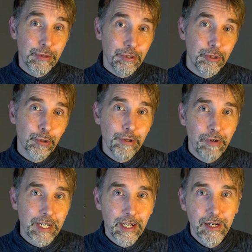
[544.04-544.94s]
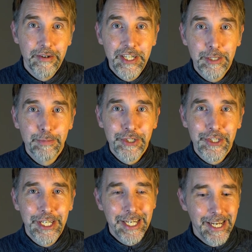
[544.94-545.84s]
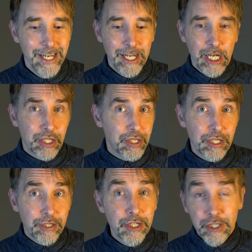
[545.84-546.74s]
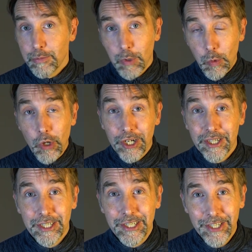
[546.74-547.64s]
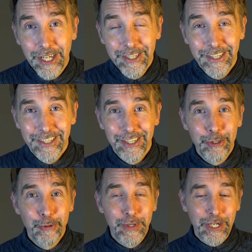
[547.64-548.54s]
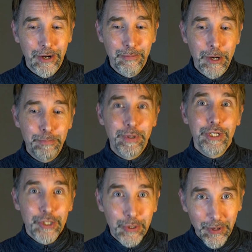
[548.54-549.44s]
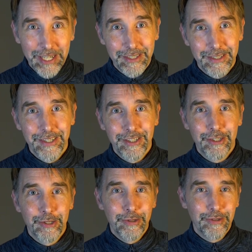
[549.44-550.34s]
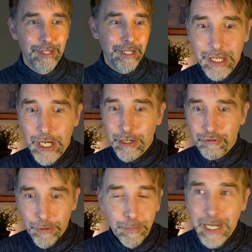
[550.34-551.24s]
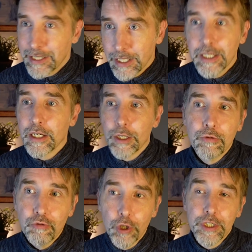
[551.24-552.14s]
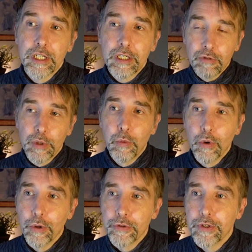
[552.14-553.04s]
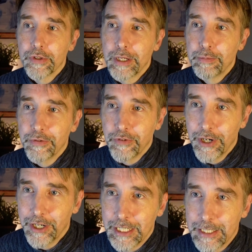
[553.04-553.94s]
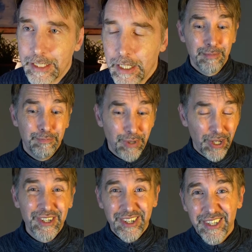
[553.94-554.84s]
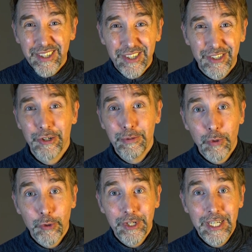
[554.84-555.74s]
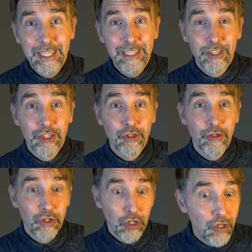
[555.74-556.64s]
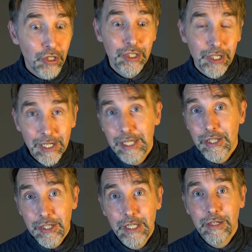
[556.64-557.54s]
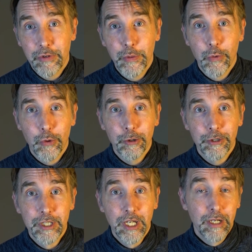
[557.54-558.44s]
you enjoy regular intimacy, this system will work as intended and you'll become habituated to the romantic and erotic reward that they provide. Bluntly, there's no more need to sort of urgently seek reward